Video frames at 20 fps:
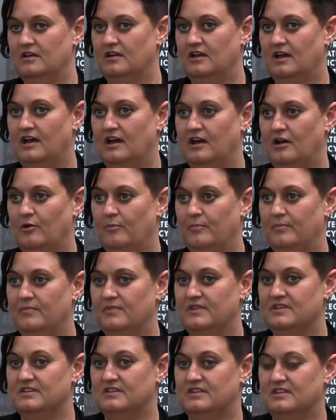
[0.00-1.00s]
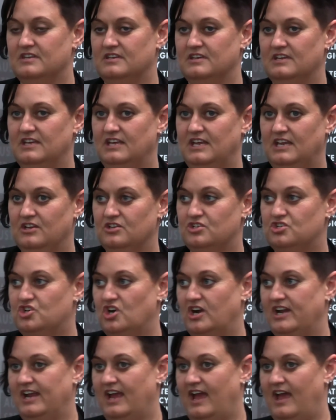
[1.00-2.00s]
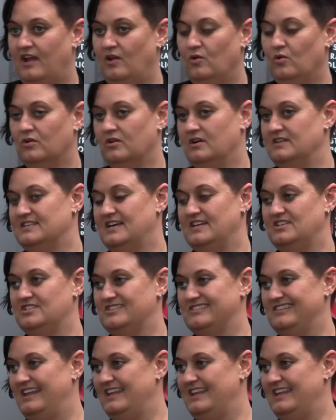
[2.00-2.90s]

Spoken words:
the industry and organisations